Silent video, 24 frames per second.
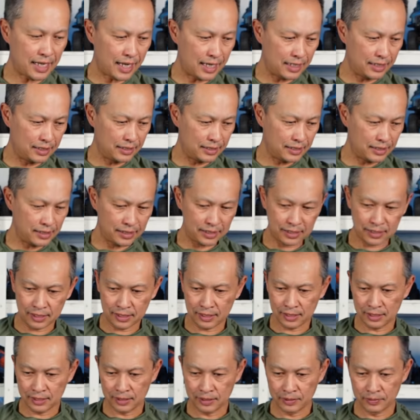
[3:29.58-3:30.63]
tires,
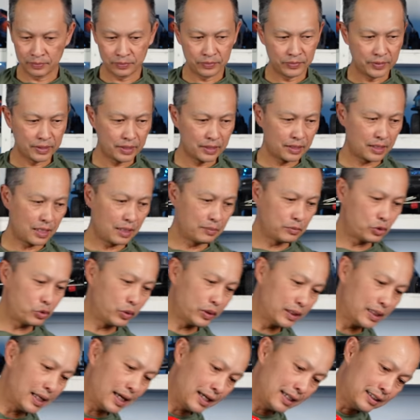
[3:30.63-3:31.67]
comes
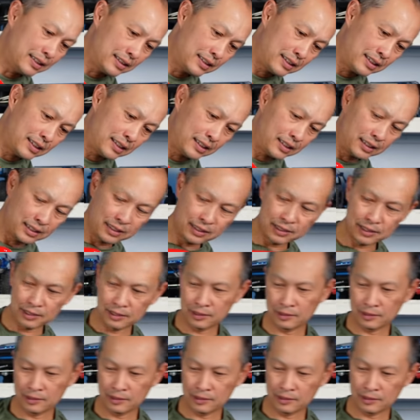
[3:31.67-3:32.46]
with lights,